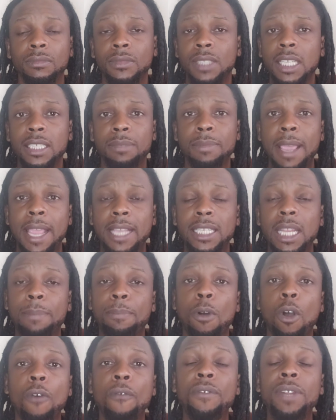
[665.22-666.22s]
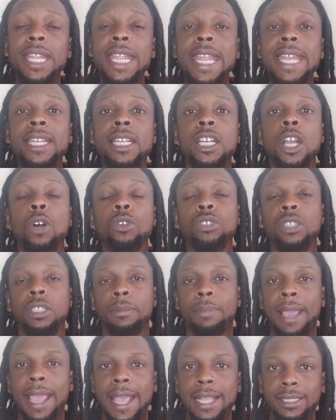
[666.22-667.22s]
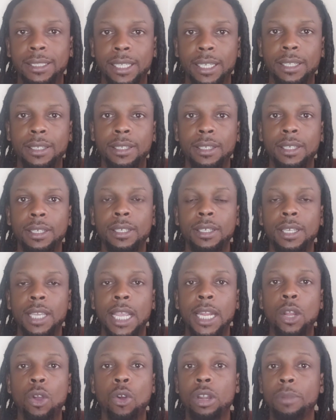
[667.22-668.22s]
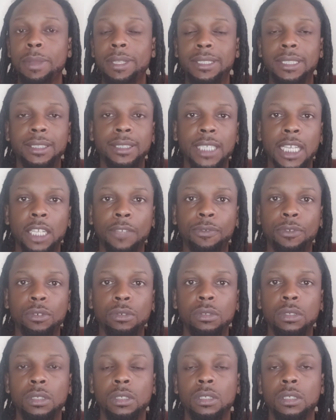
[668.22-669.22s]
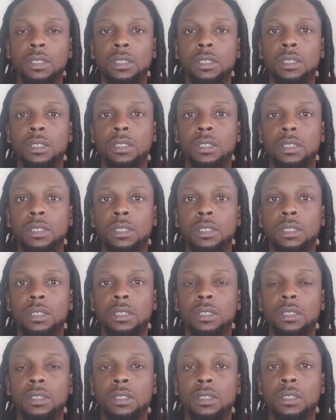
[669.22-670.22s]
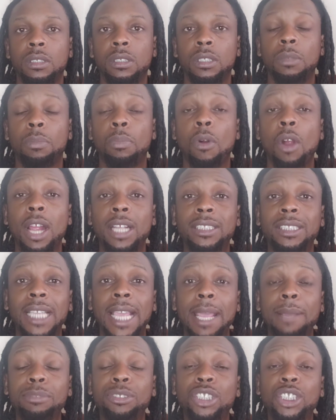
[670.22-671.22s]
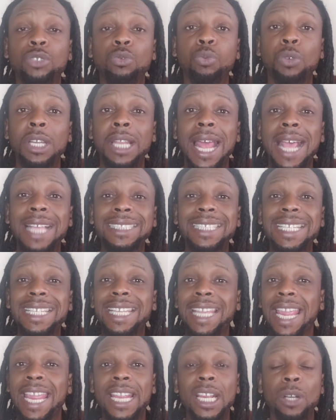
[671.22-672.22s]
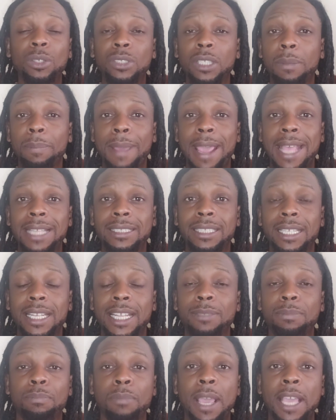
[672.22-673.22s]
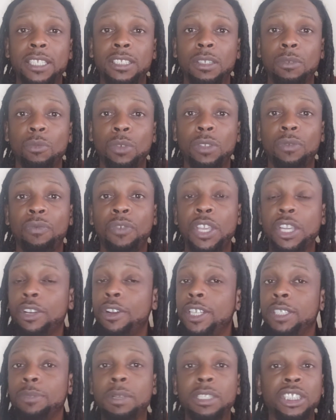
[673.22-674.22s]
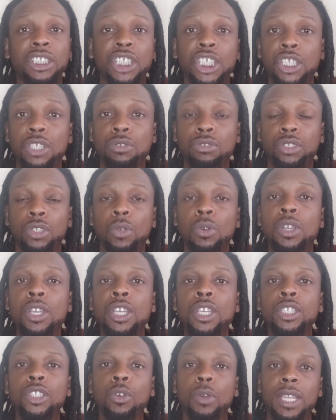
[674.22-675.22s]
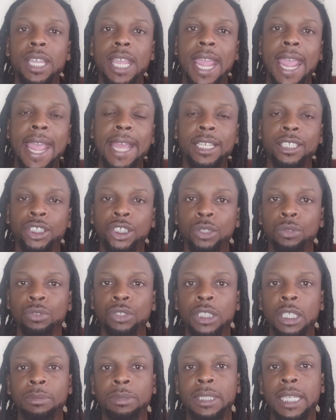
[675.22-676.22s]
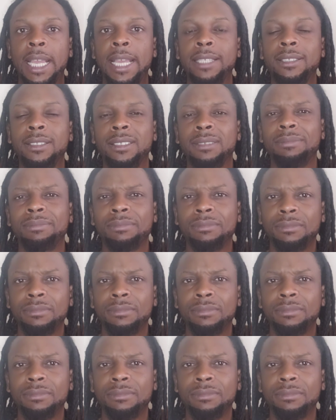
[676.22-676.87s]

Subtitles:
Doesn't match. They both need to go to the basket in order to be successful. LeBron James just realized he can't go to the basket as with vigor as much as he used to, so he had to shoot jump shots.